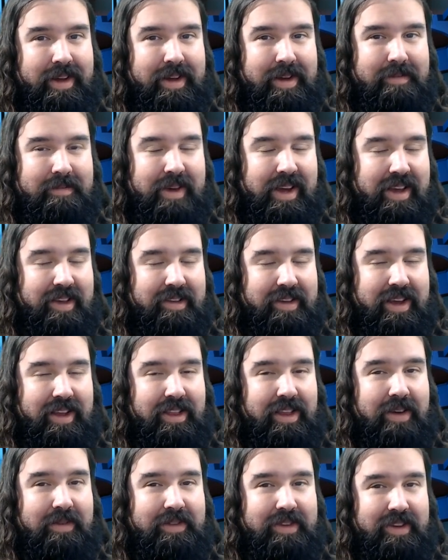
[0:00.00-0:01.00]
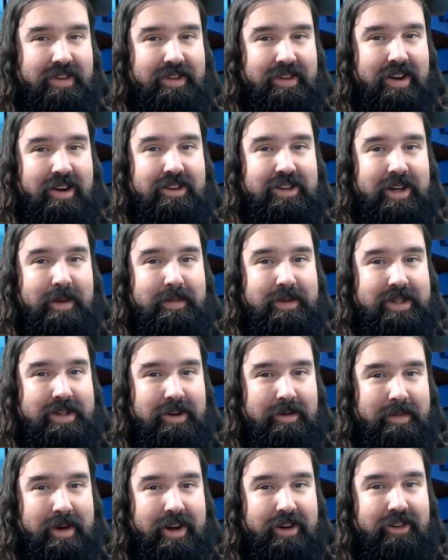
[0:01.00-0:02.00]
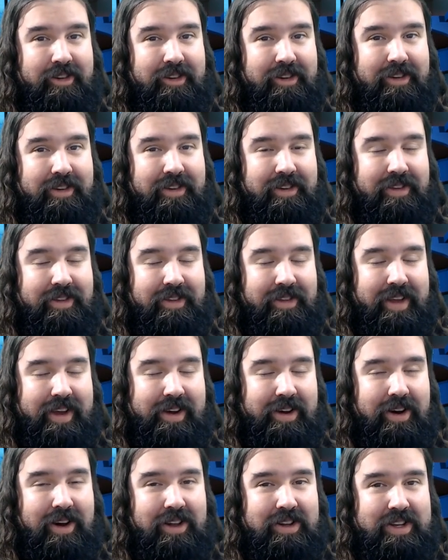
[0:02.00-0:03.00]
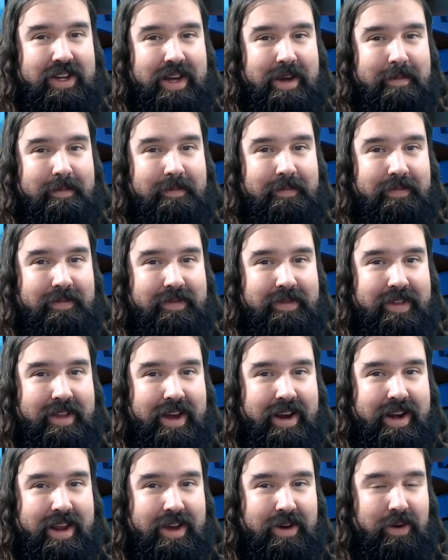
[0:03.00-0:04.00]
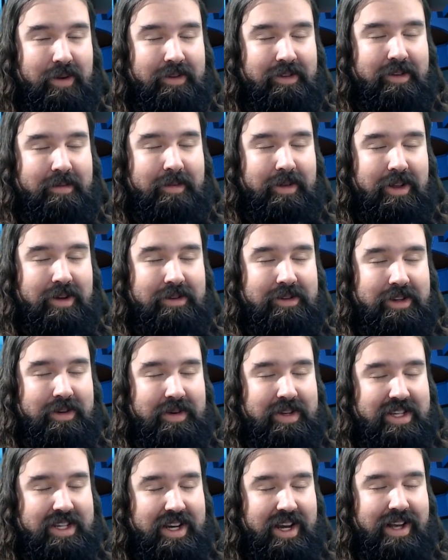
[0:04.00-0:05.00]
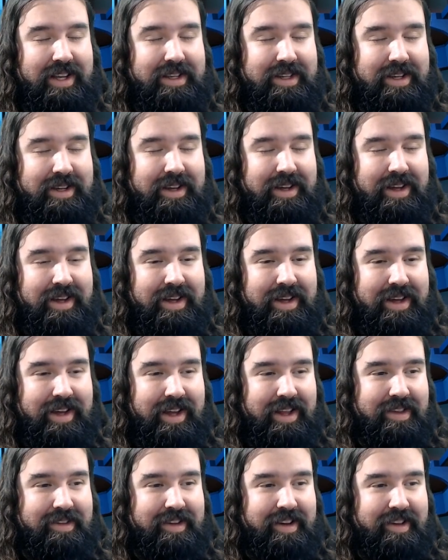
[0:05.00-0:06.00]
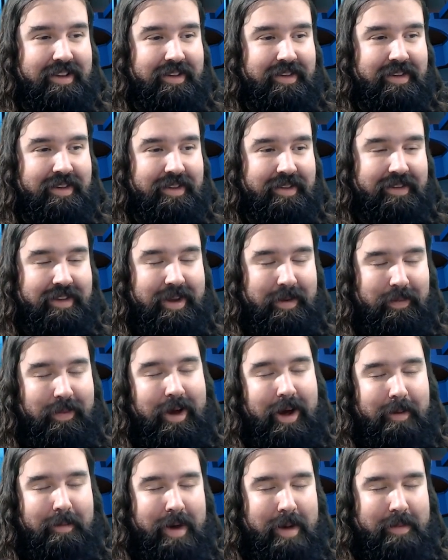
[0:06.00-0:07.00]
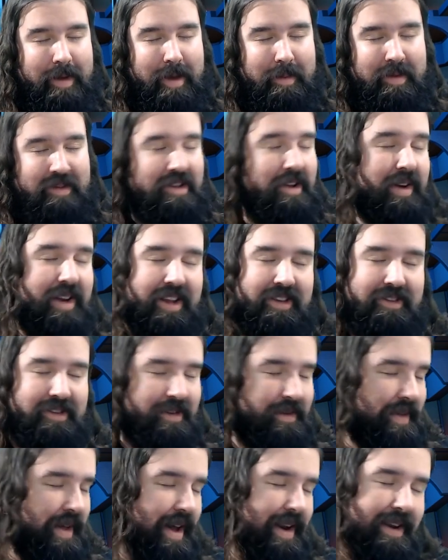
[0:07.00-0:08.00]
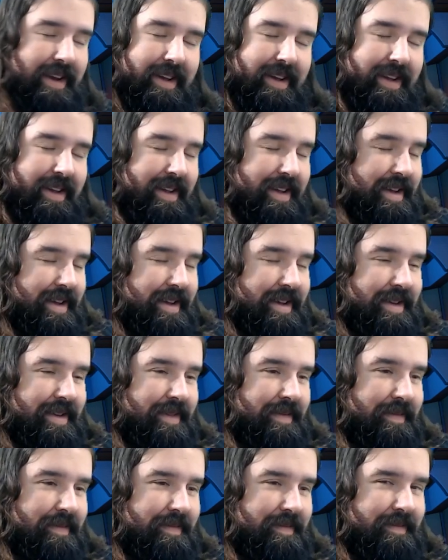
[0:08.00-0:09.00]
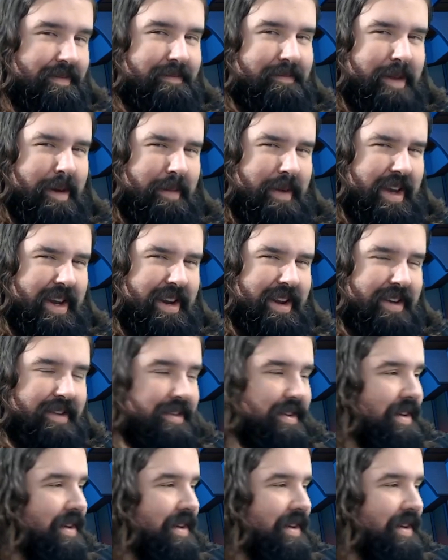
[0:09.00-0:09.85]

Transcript: because he loves his starships so much. They called to him, and he holds them close to his chest and says, Sleep well, my babies. No, he doesn't do that. Maybe he does.